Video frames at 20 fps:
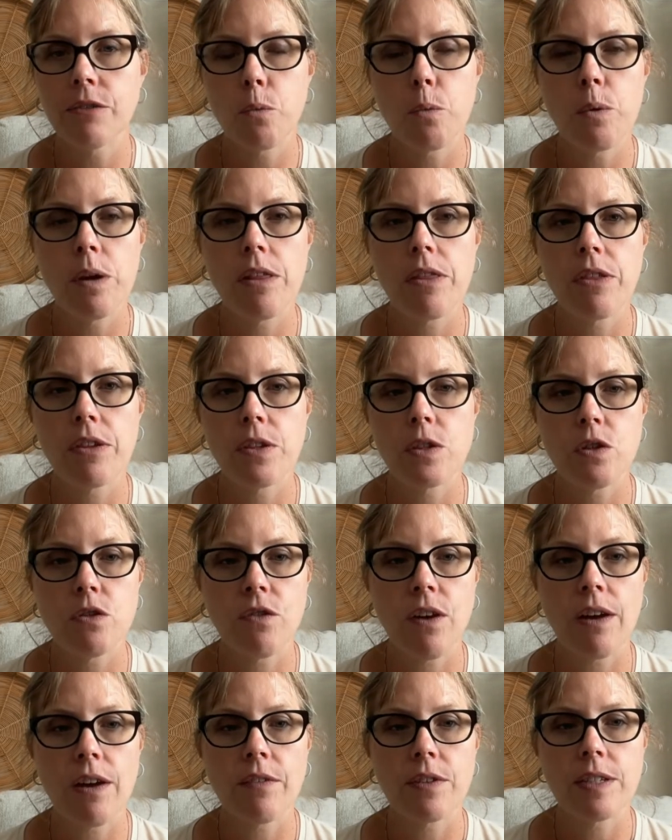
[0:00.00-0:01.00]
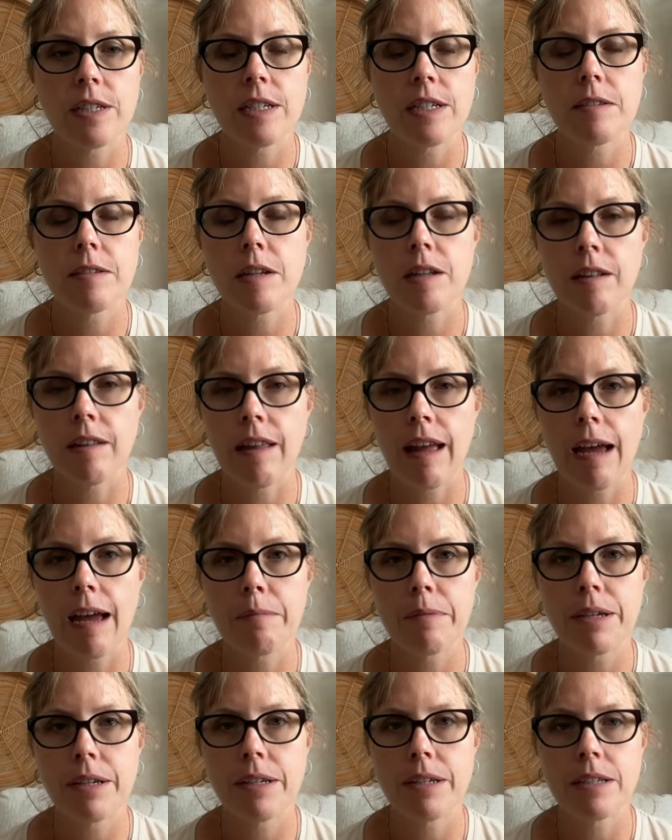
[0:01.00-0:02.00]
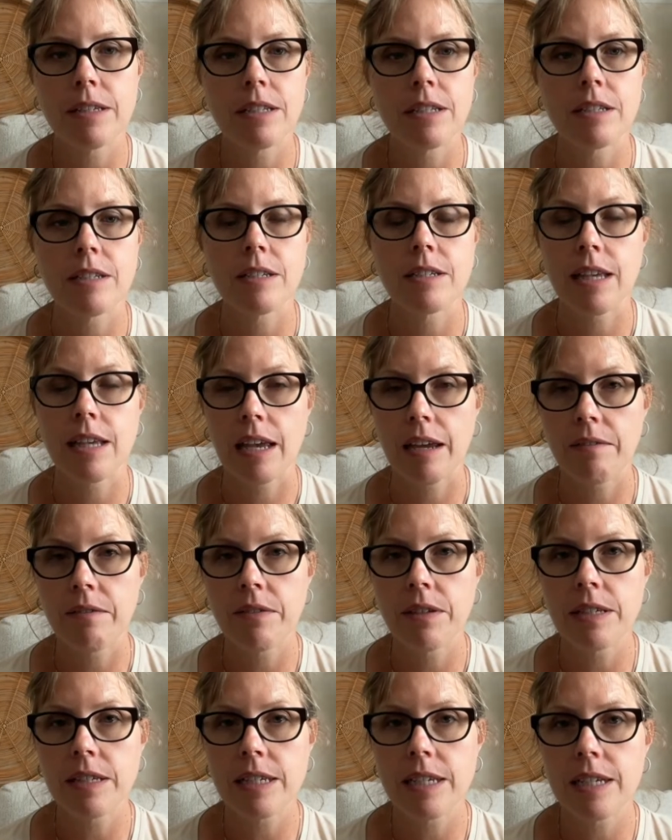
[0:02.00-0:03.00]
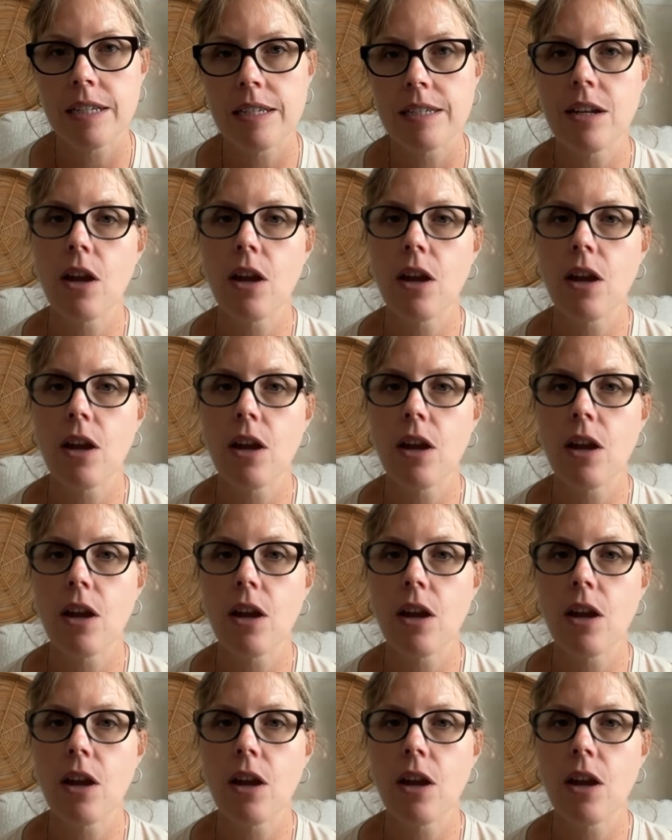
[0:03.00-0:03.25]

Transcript: with the Survival Seeds collab is to save the seeds,